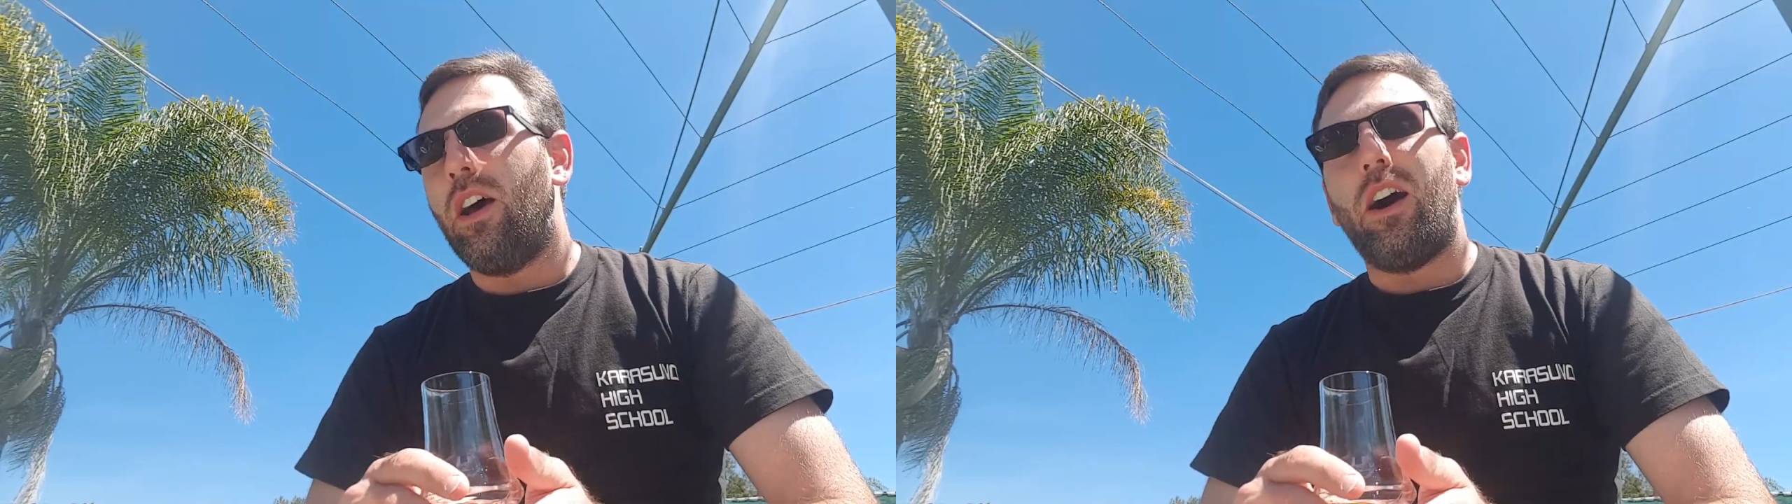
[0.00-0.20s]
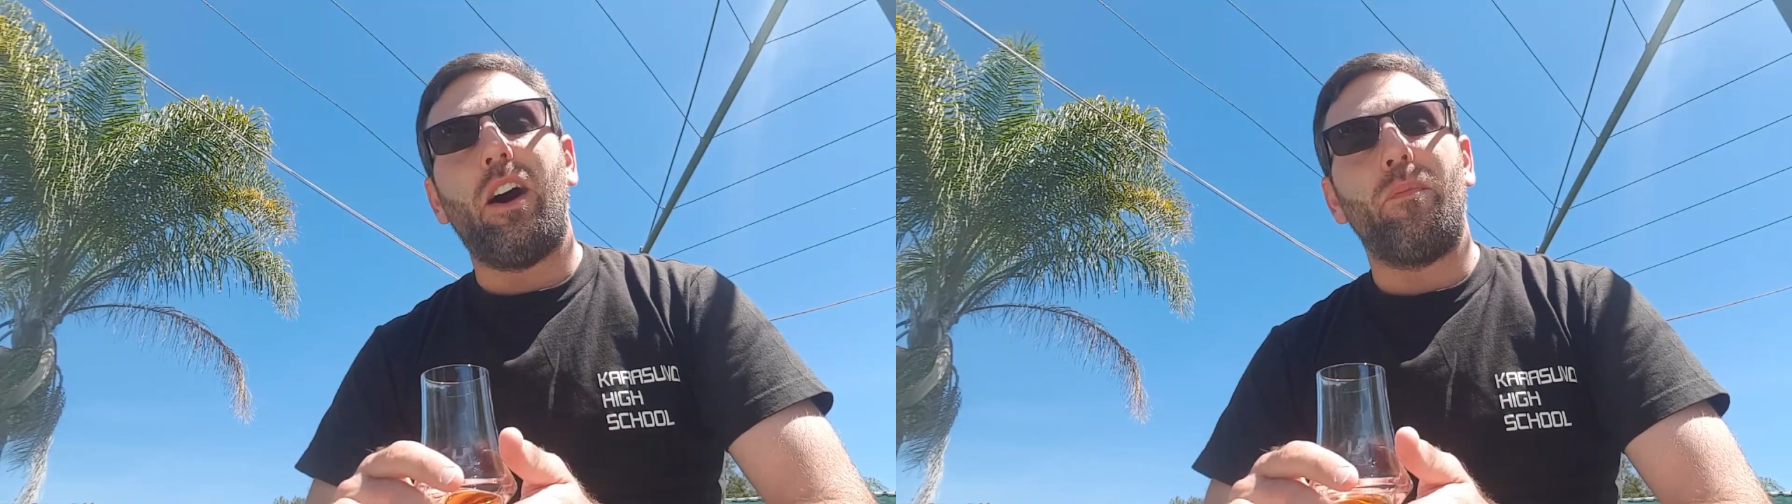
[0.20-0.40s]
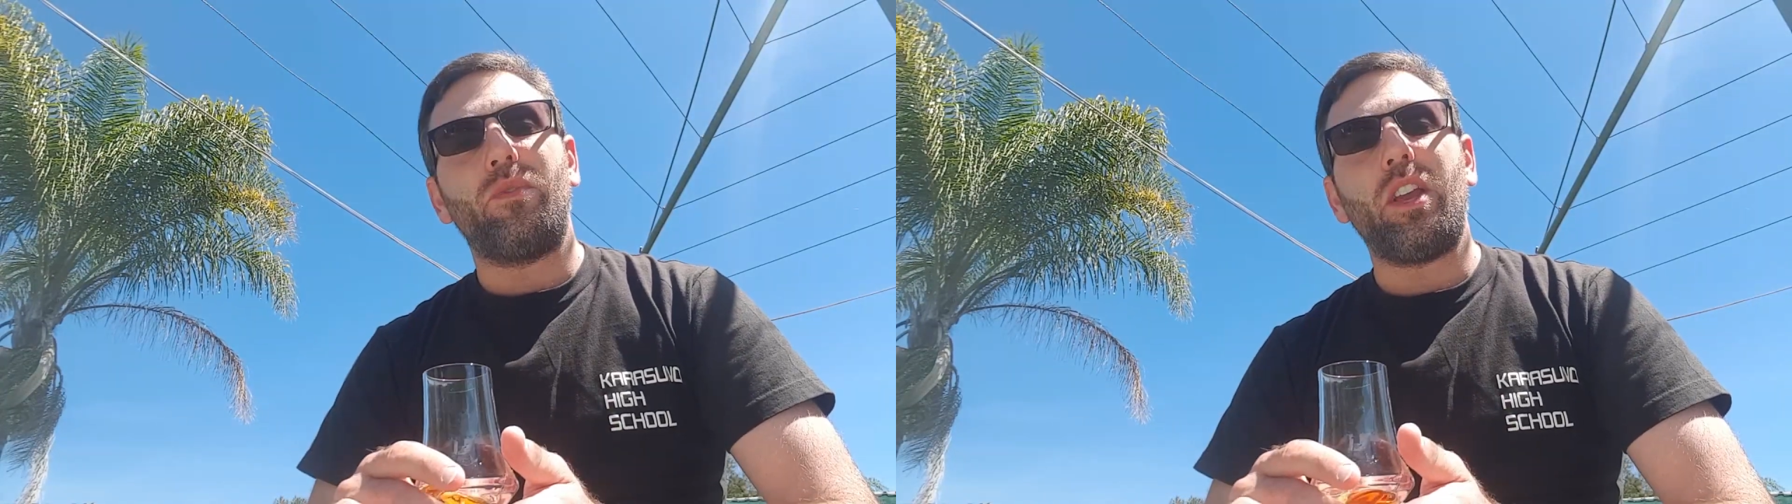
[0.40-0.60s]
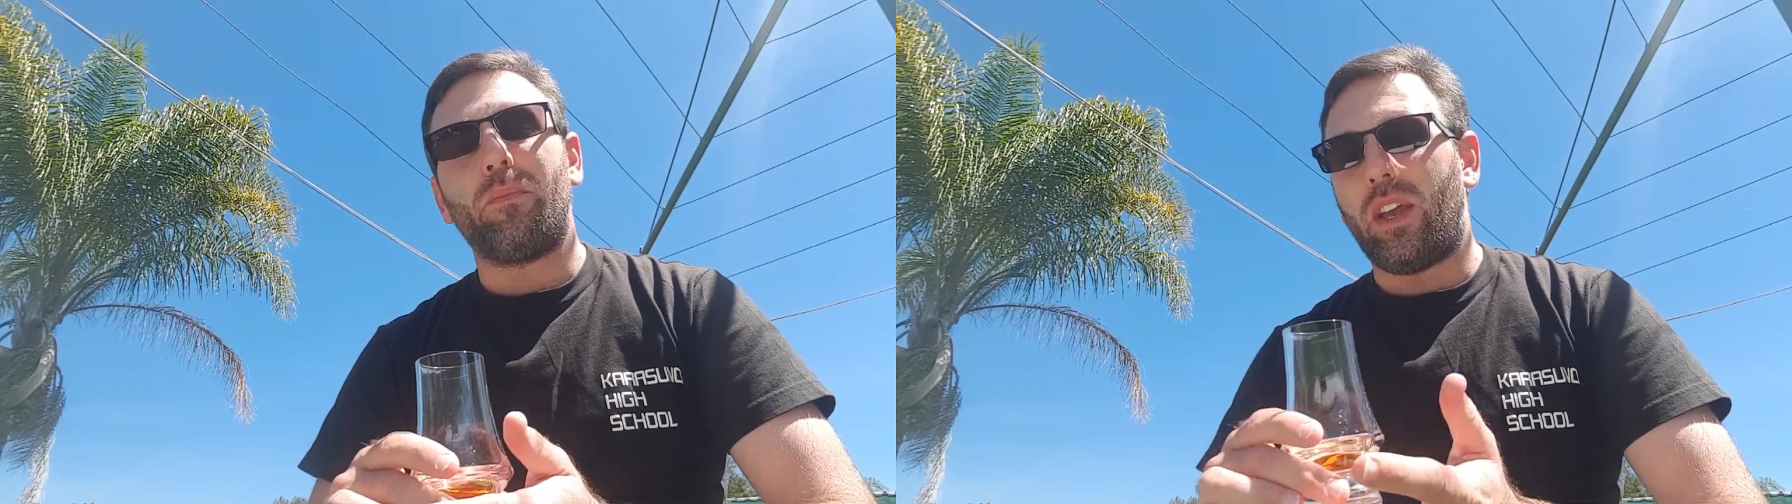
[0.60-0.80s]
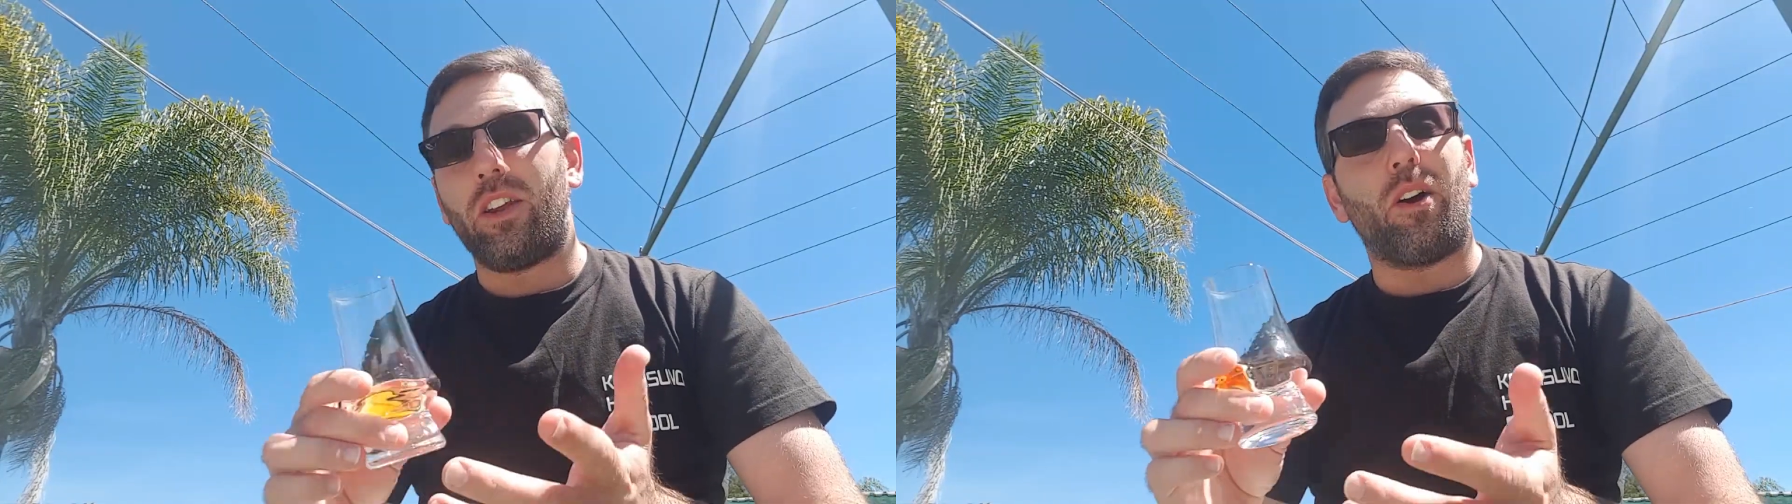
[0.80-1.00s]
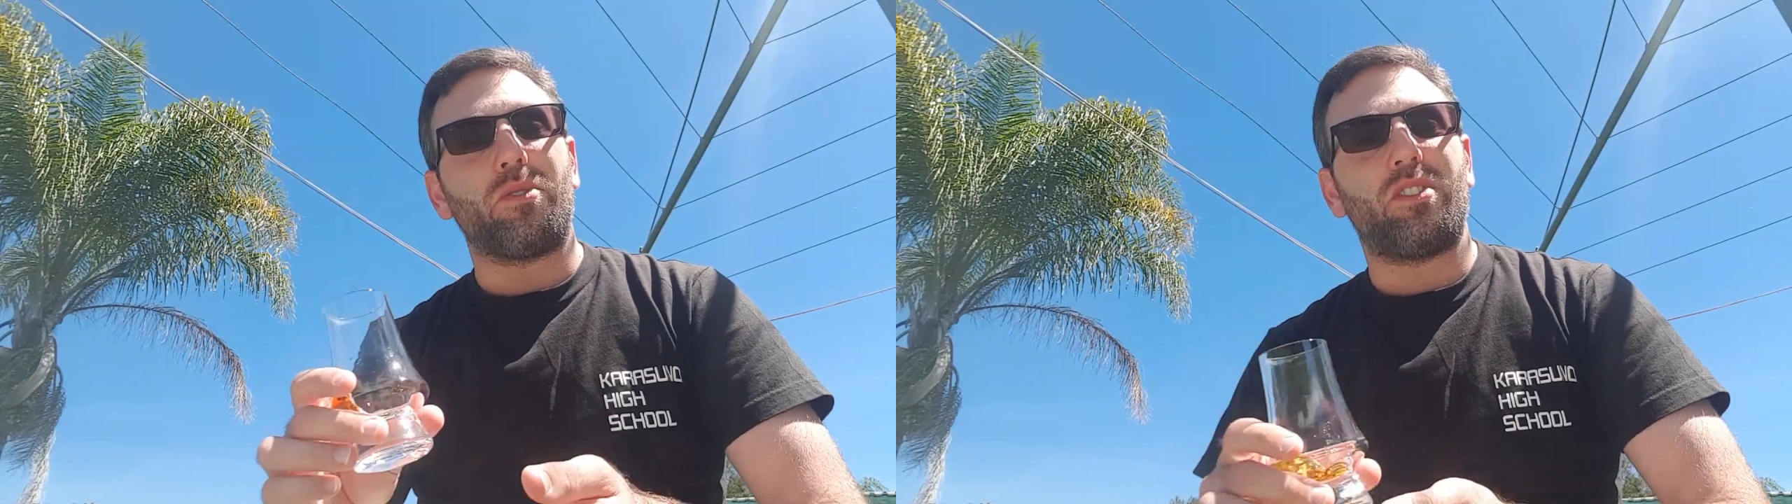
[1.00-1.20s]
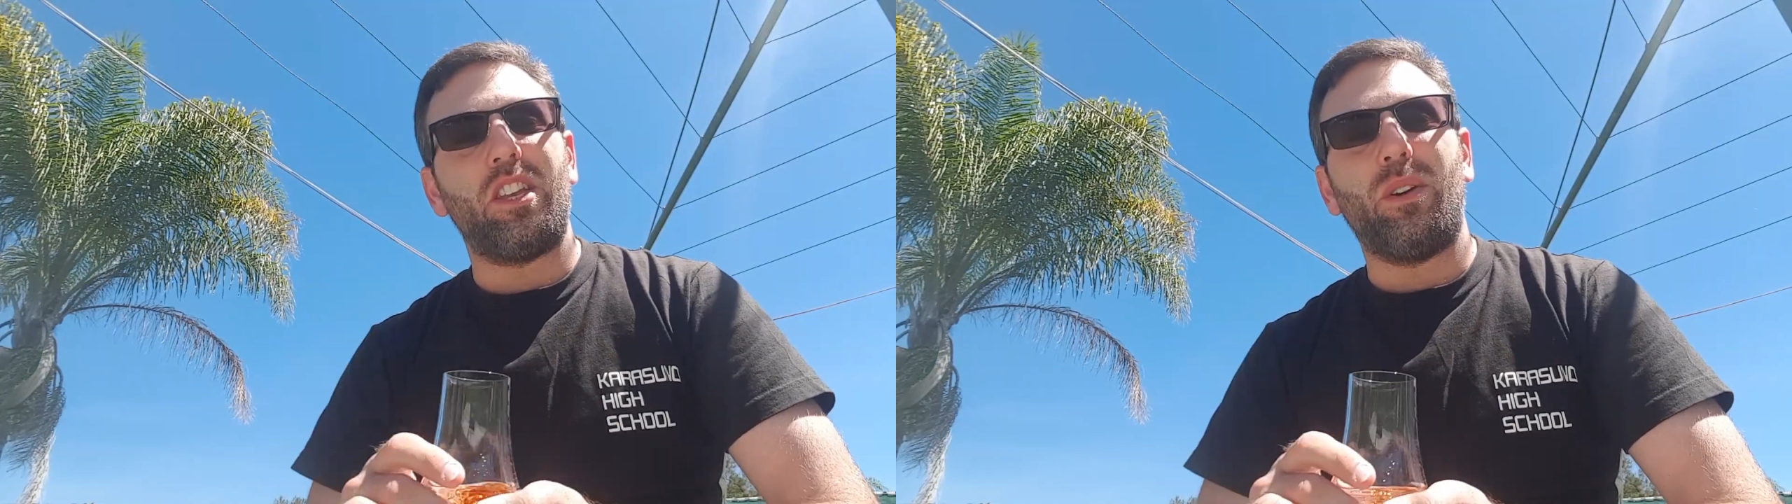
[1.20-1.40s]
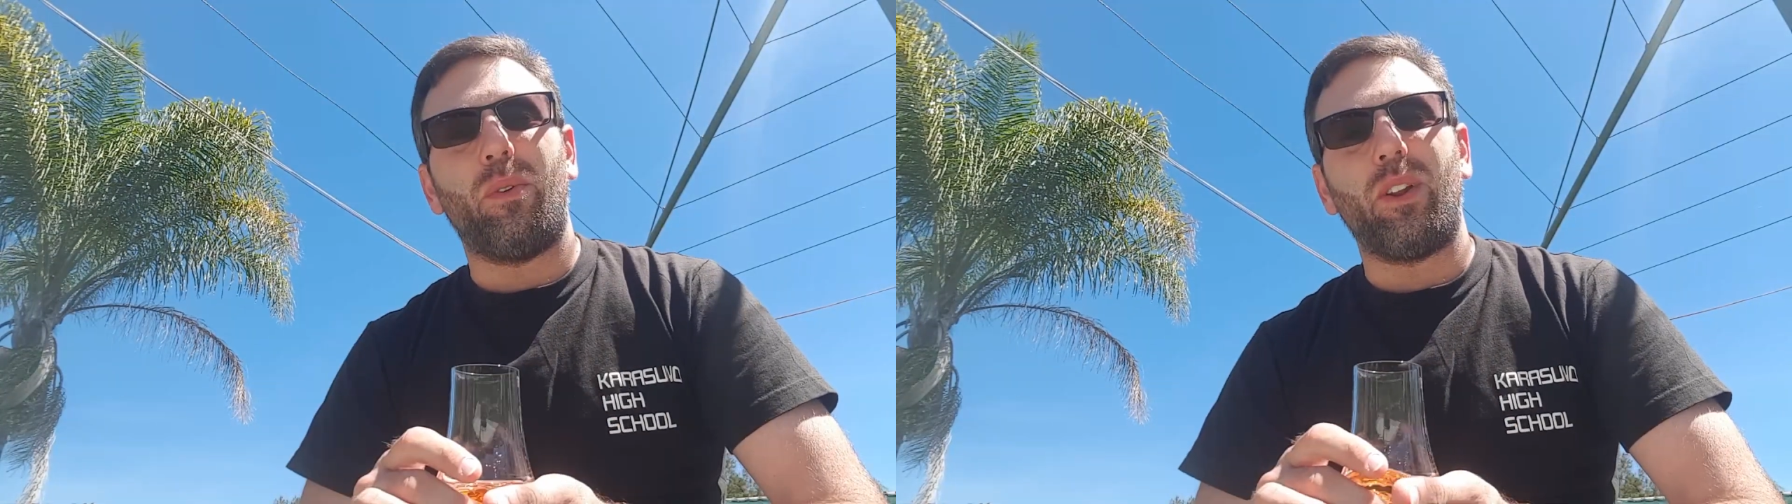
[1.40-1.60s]
Yeah, and I'll see
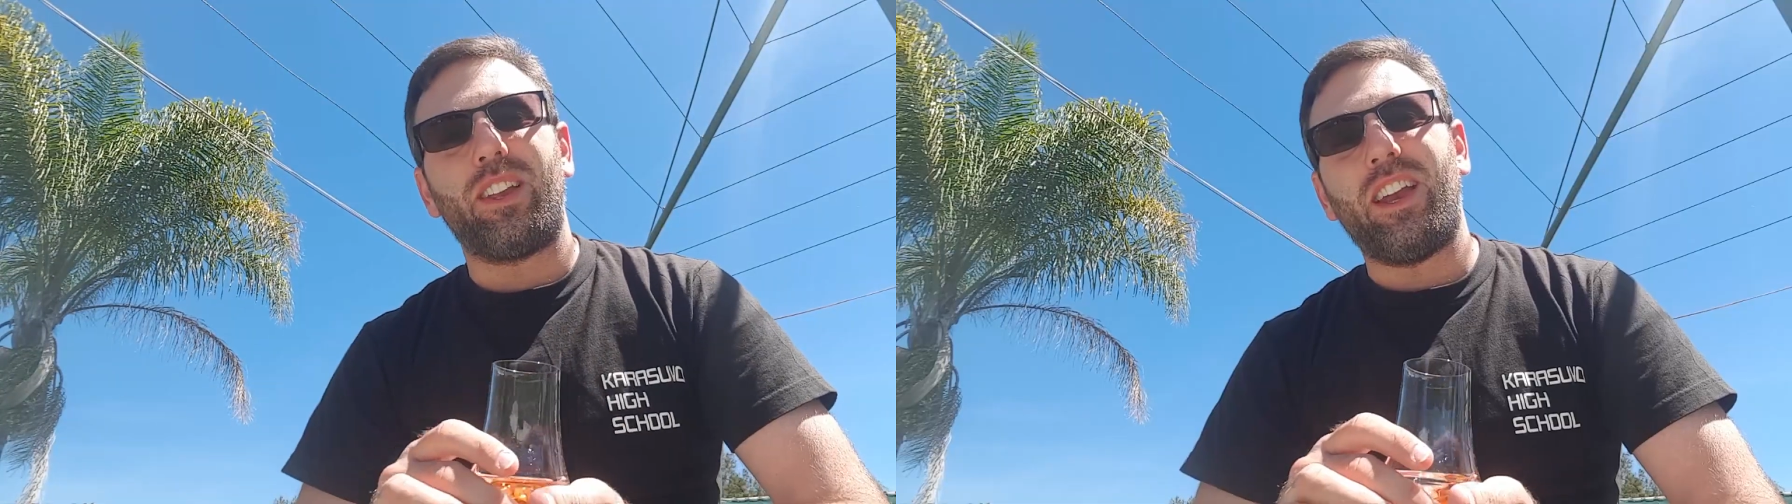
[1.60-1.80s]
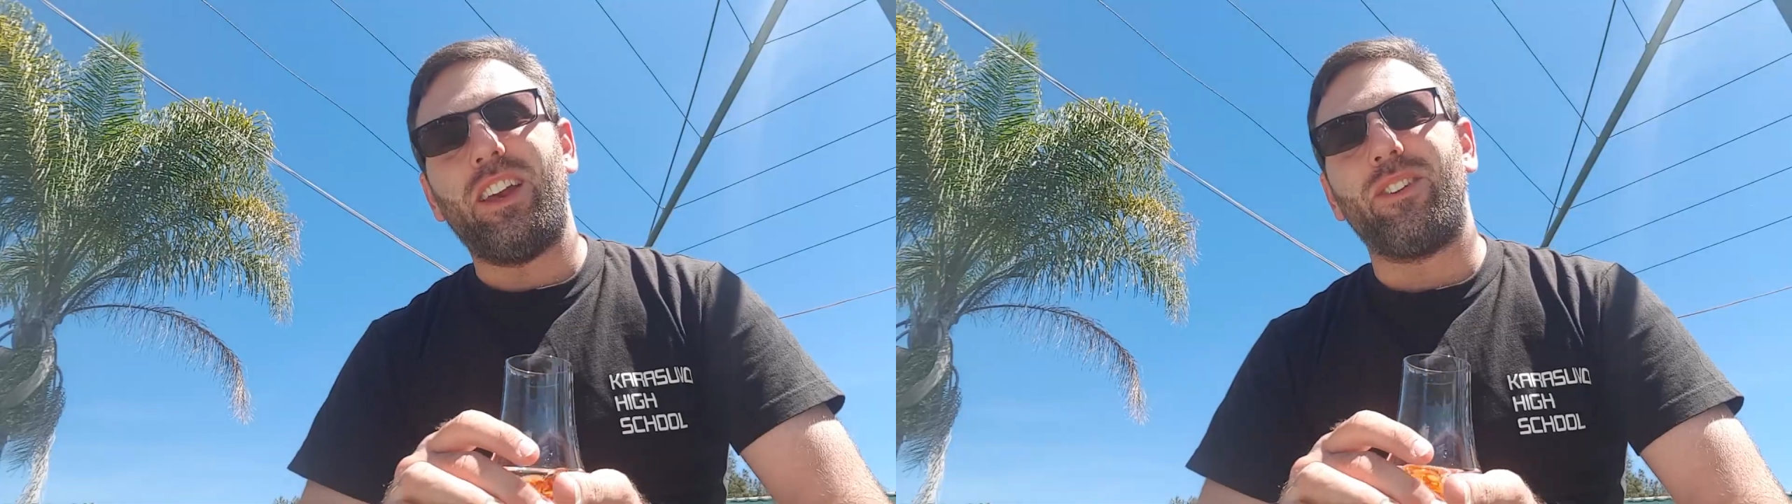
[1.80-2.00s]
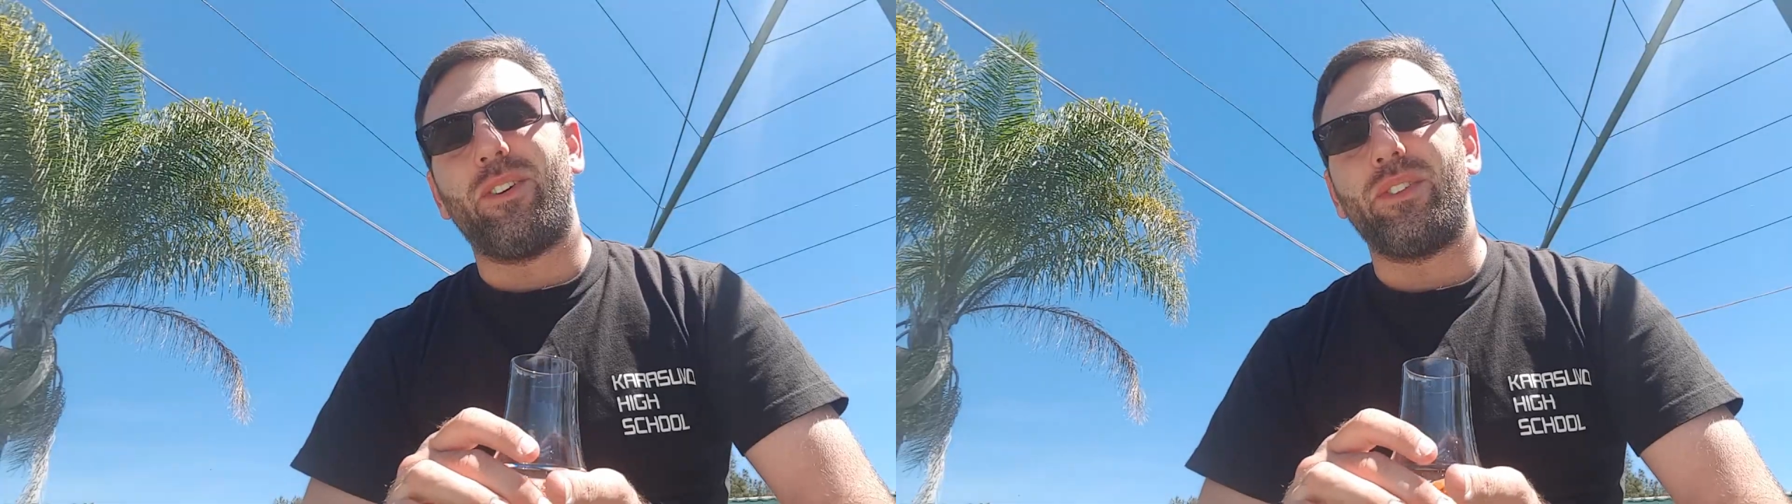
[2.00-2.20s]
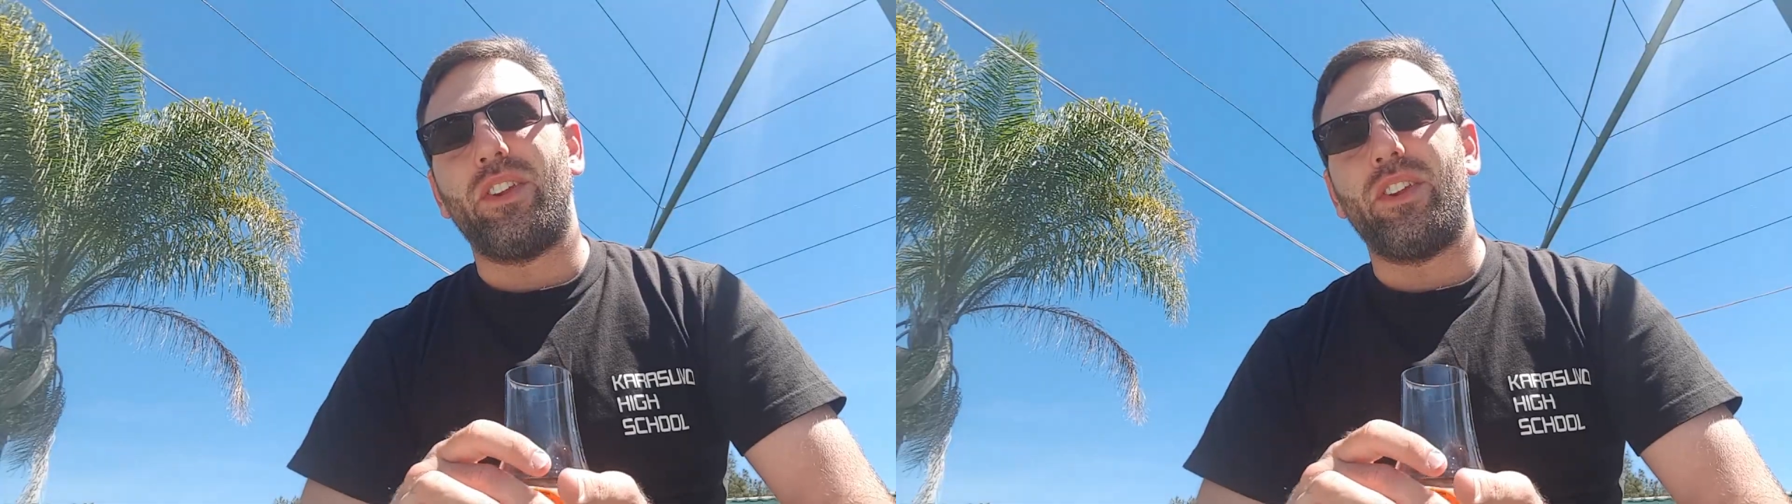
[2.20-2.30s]
you all again on